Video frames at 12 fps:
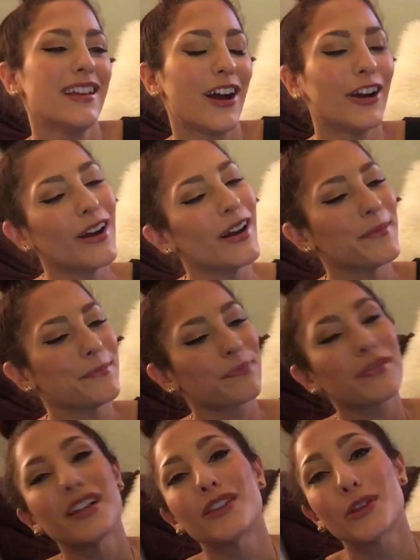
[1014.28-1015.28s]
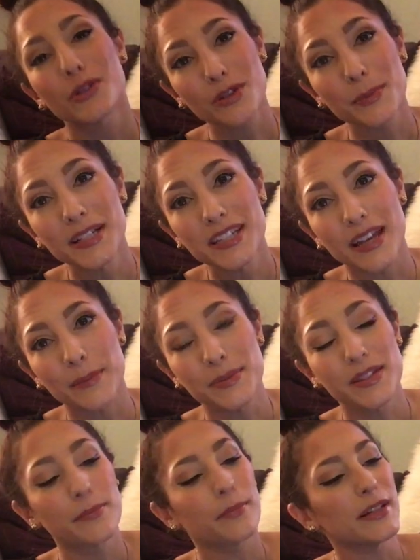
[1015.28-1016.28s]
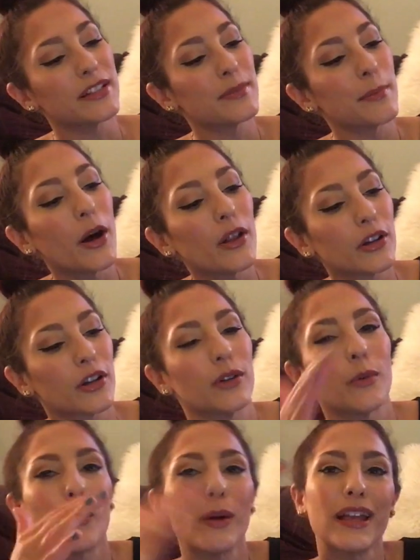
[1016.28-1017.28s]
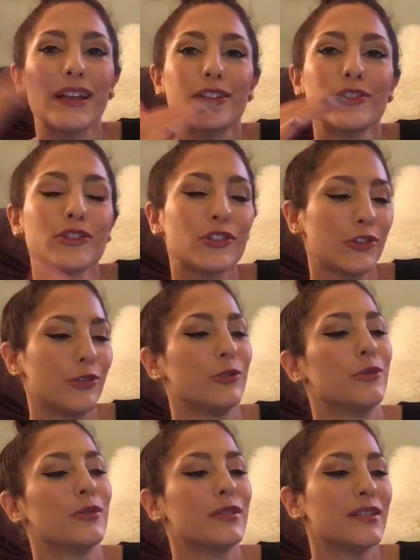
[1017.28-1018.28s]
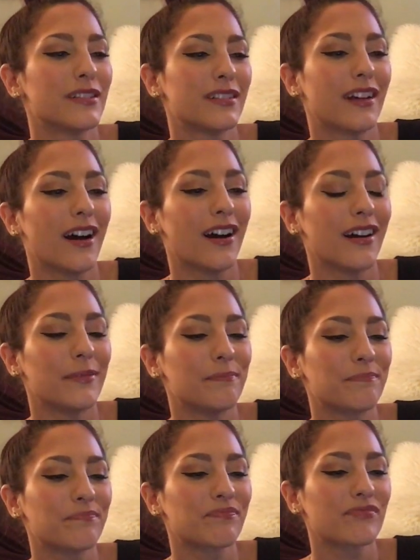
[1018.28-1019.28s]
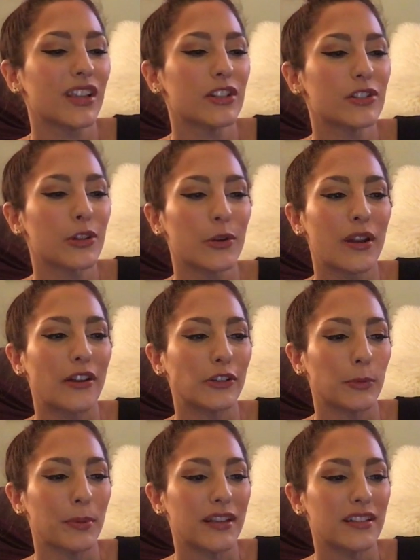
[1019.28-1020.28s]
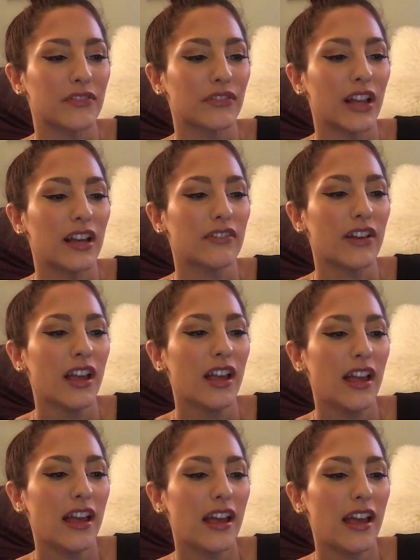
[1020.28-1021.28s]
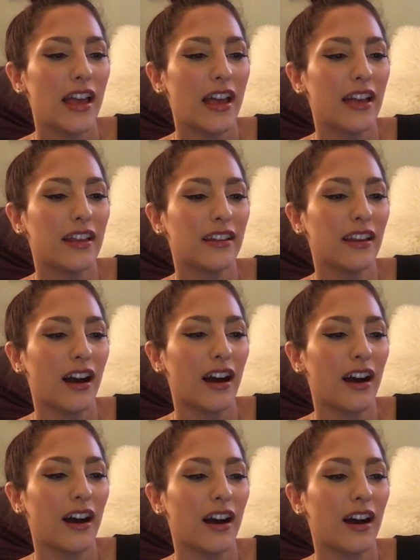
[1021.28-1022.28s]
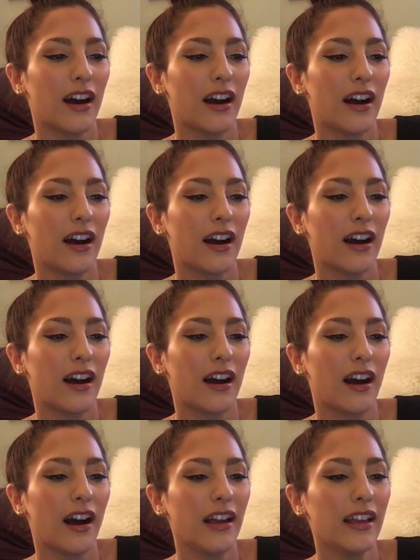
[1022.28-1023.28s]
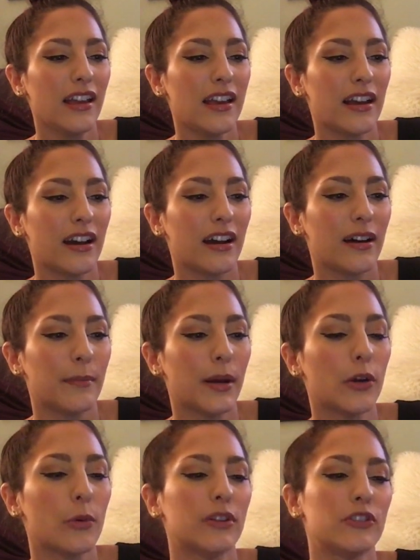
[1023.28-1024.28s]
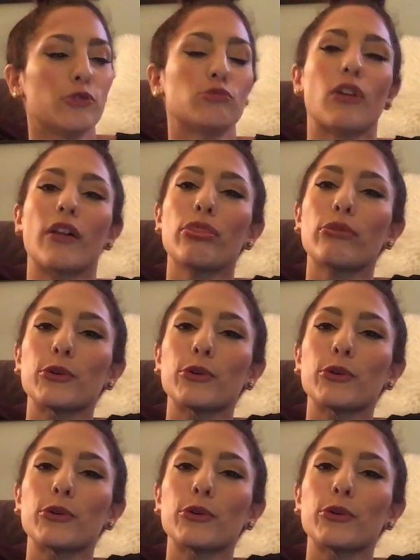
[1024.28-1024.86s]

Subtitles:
All right. Those are my tips, my smaller ways to slow down your pace of life. And I am going to run